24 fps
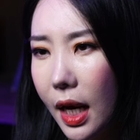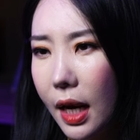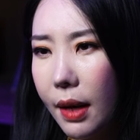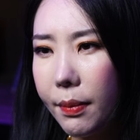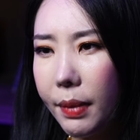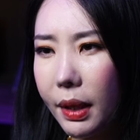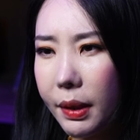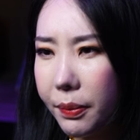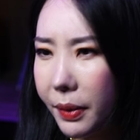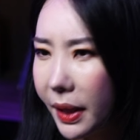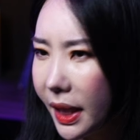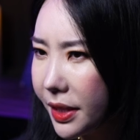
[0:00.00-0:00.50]

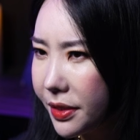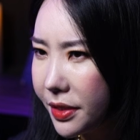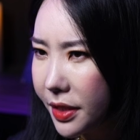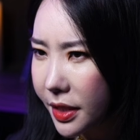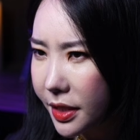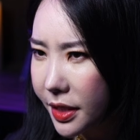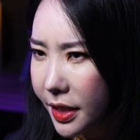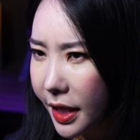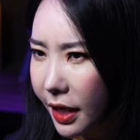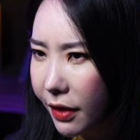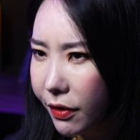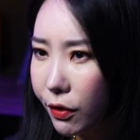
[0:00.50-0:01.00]
By piecing
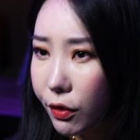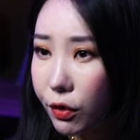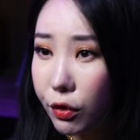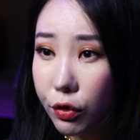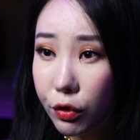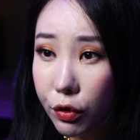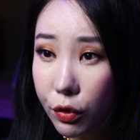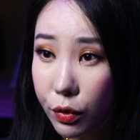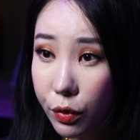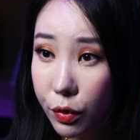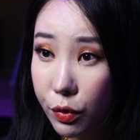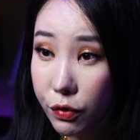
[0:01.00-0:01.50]
together
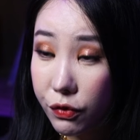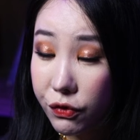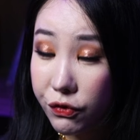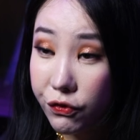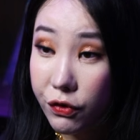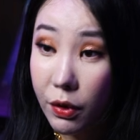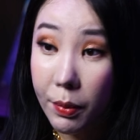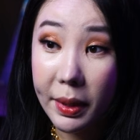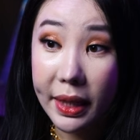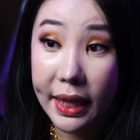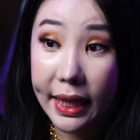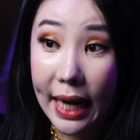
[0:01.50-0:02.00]
clues
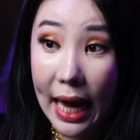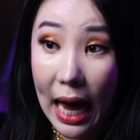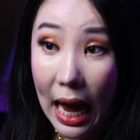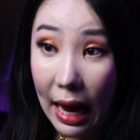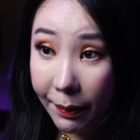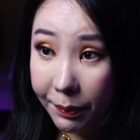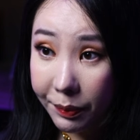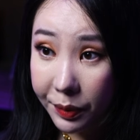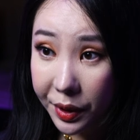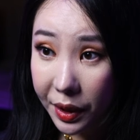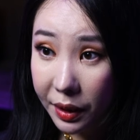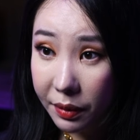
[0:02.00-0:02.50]
from a
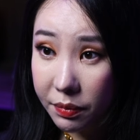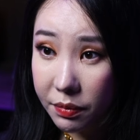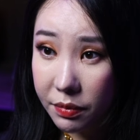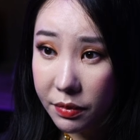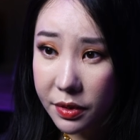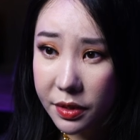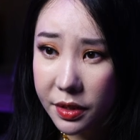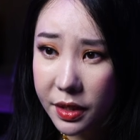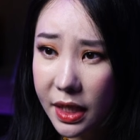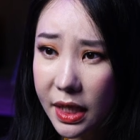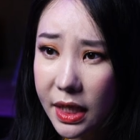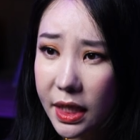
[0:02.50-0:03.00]
napkin
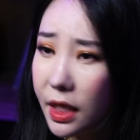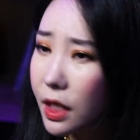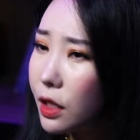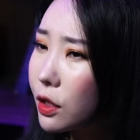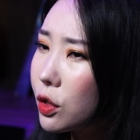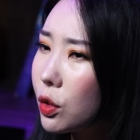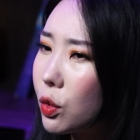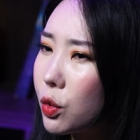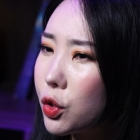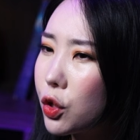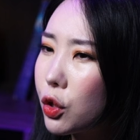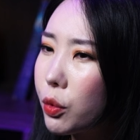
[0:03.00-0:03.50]
seen in a
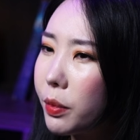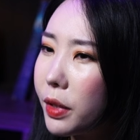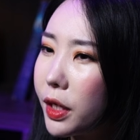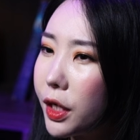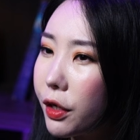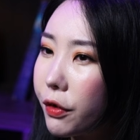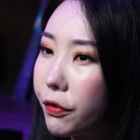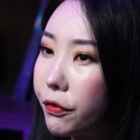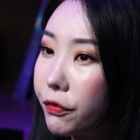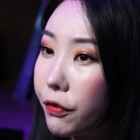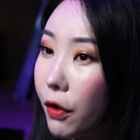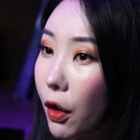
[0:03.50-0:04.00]
social
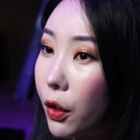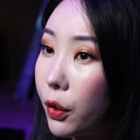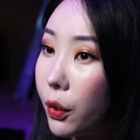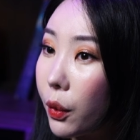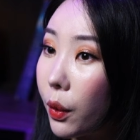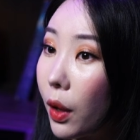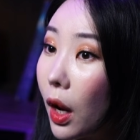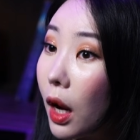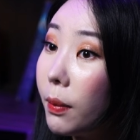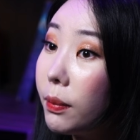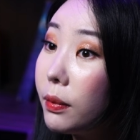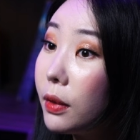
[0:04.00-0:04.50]
media photo
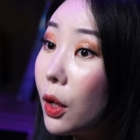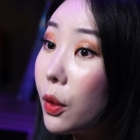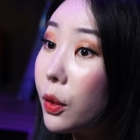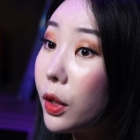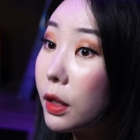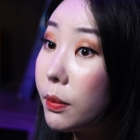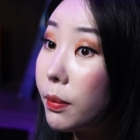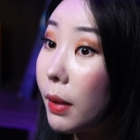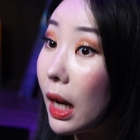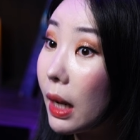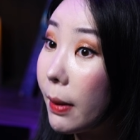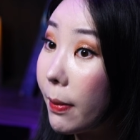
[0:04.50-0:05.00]

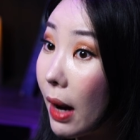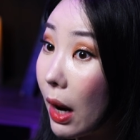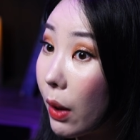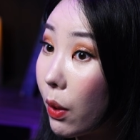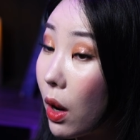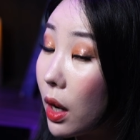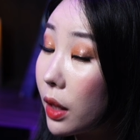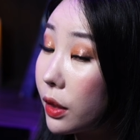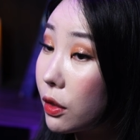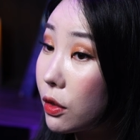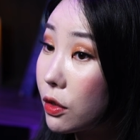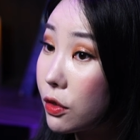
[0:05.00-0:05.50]
uploaded by Park
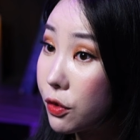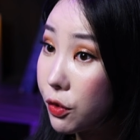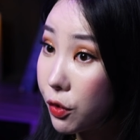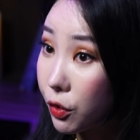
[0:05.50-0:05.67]
Kwang-yeol's